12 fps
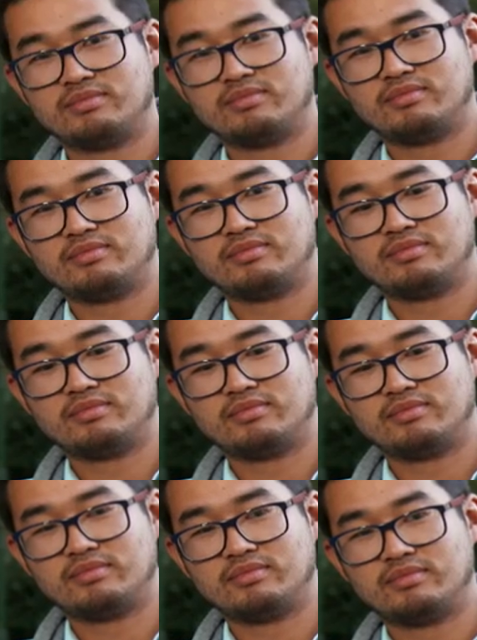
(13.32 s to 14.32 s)

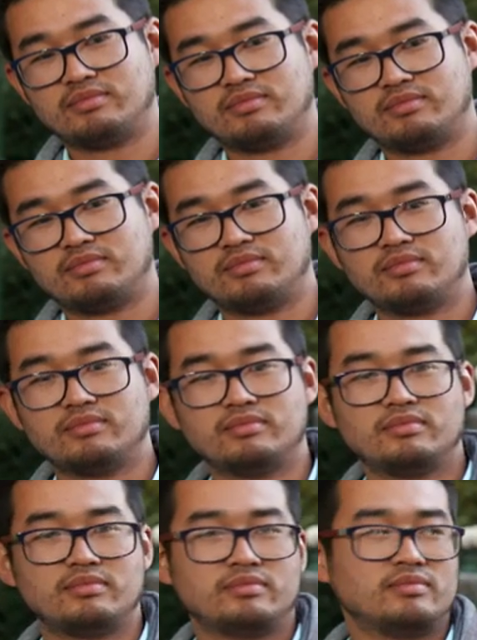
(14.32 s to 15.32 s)

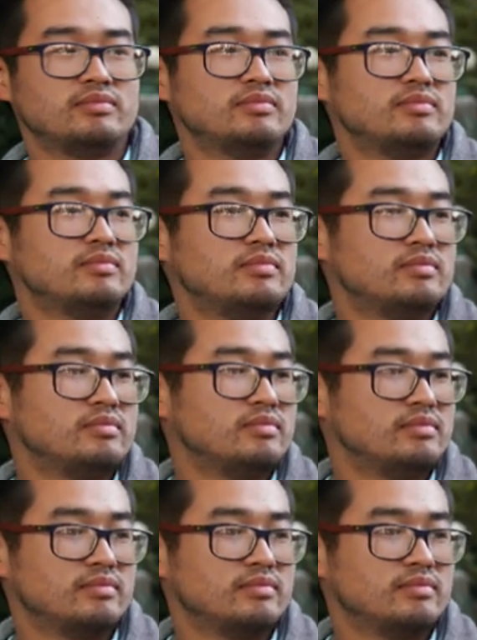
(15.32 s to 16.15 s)
[no speech]